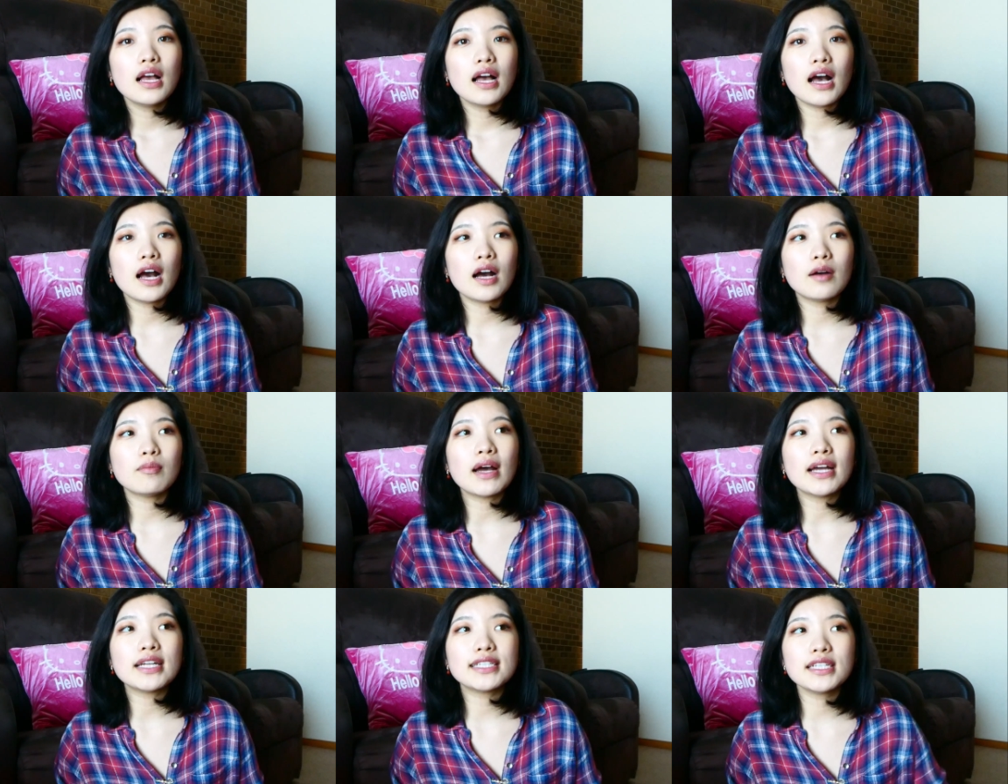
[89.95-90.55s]

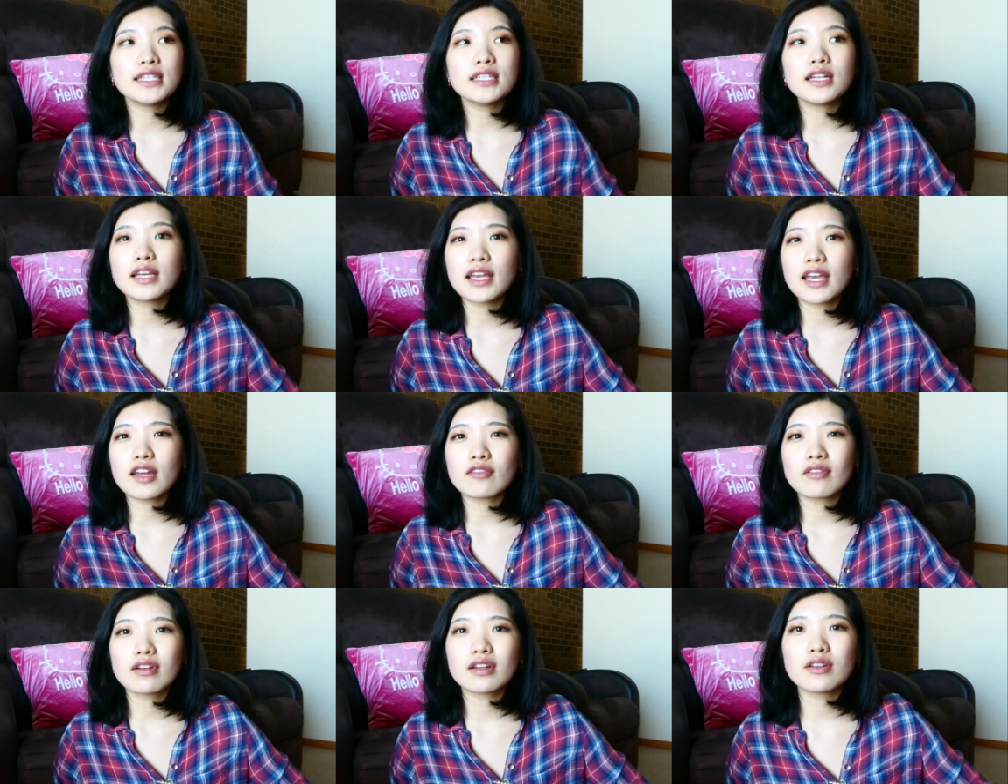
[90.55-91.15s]
I did a
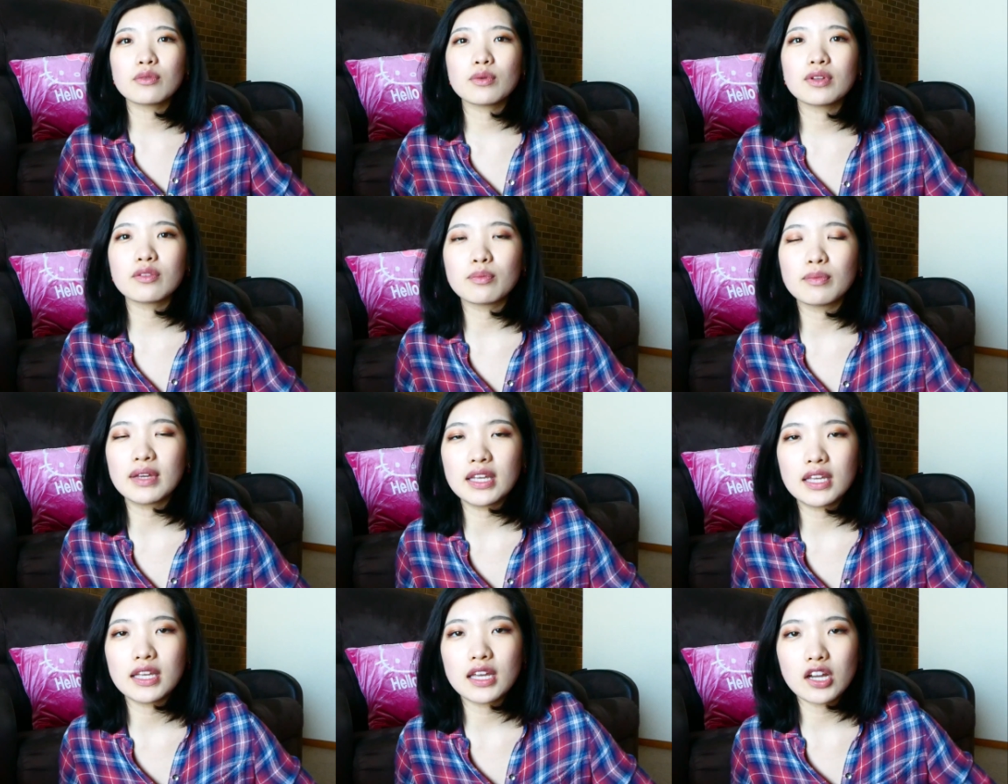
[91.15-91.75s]
get ready with
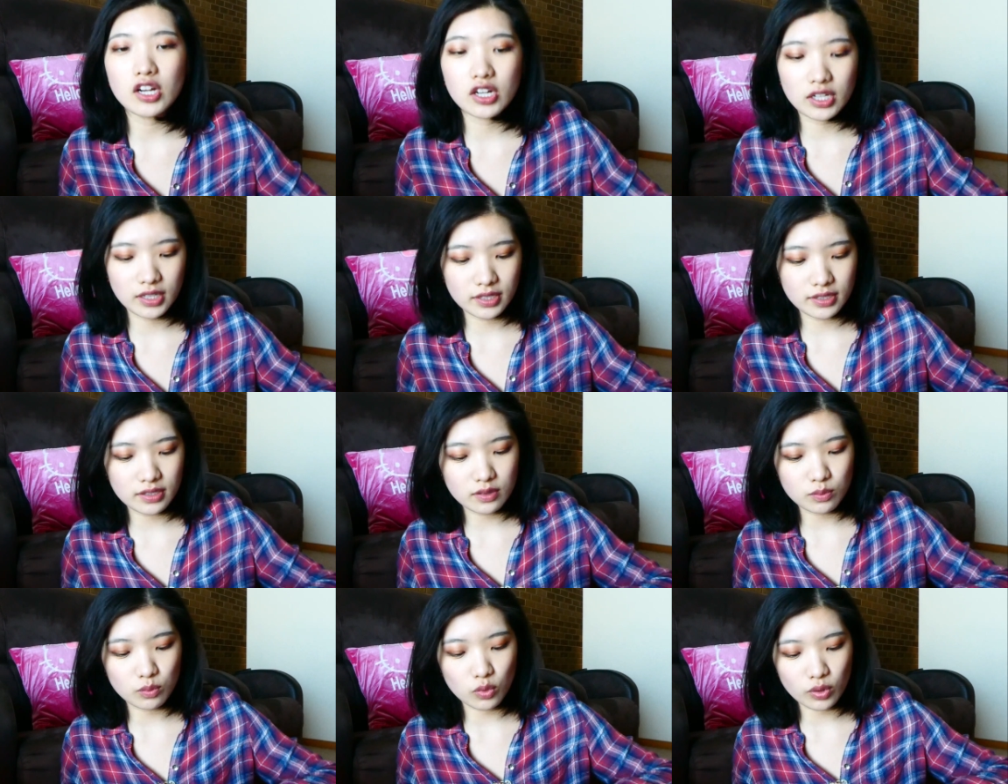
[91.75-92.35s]
me early
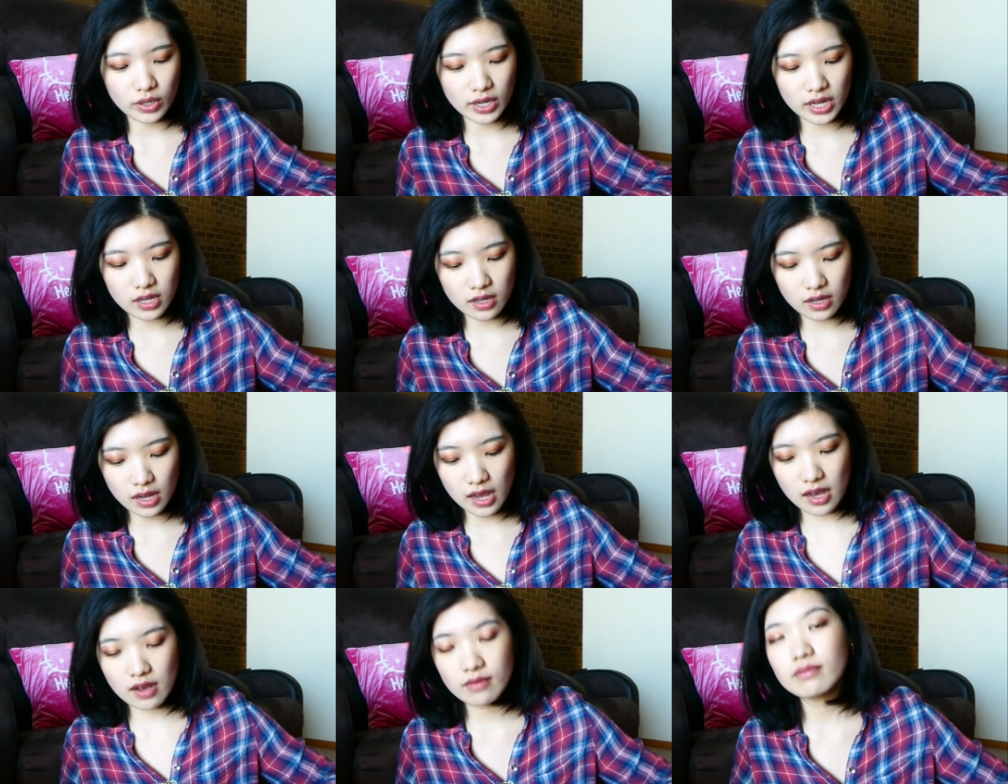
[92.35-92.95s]
this
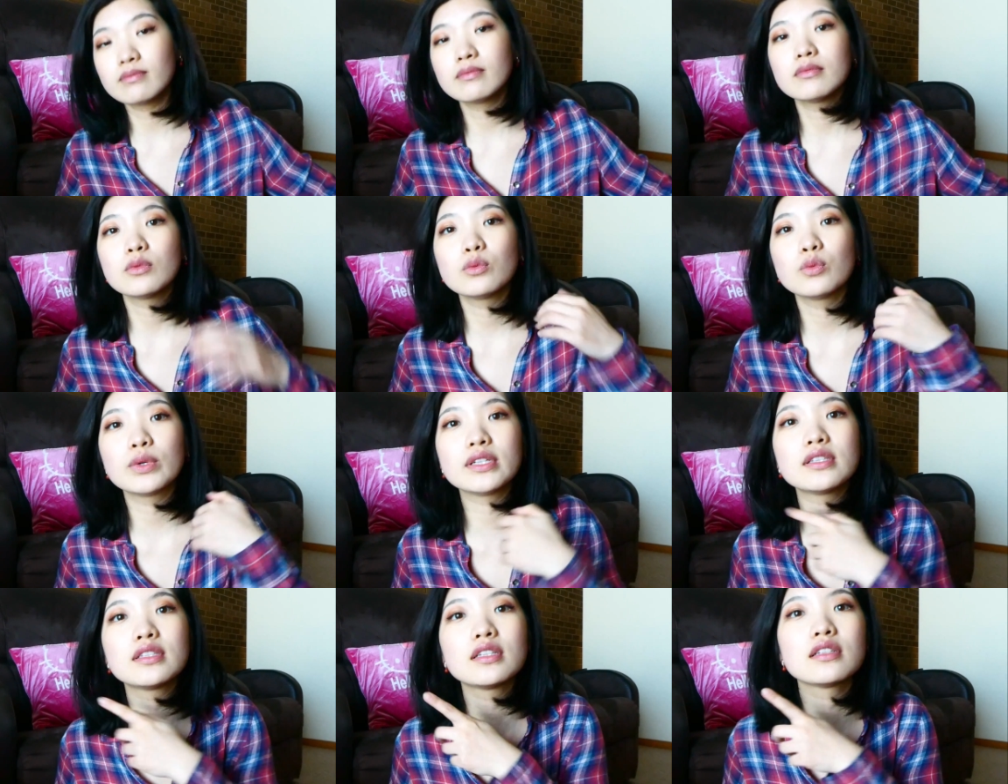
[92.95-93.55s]
morning
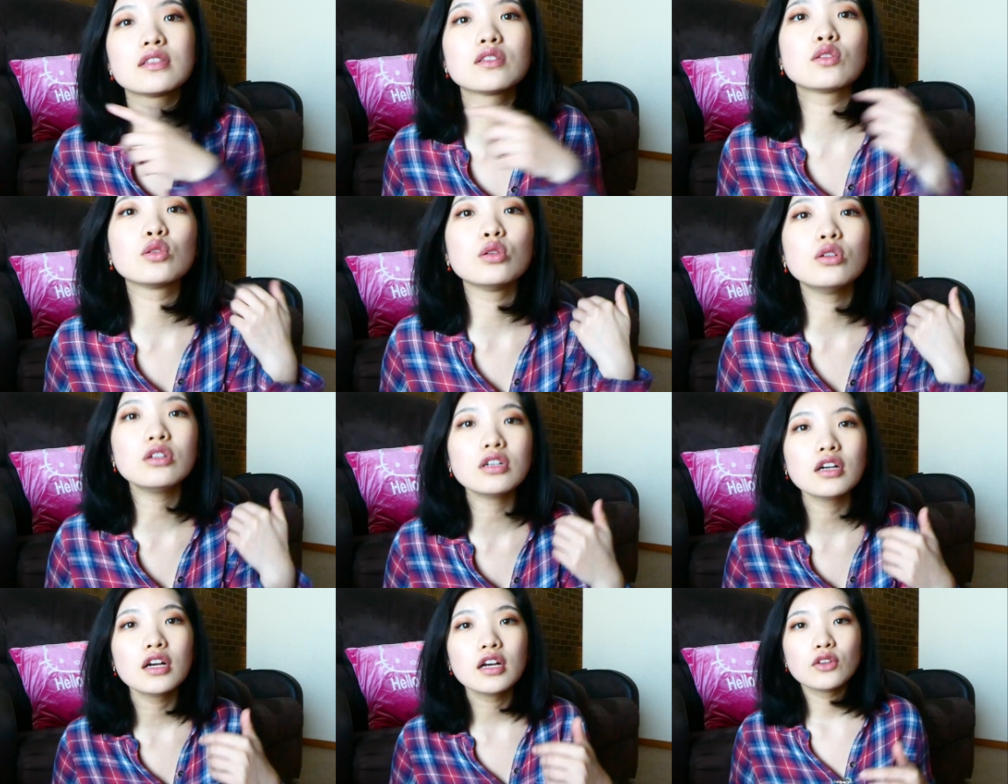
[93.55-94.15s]
with this look.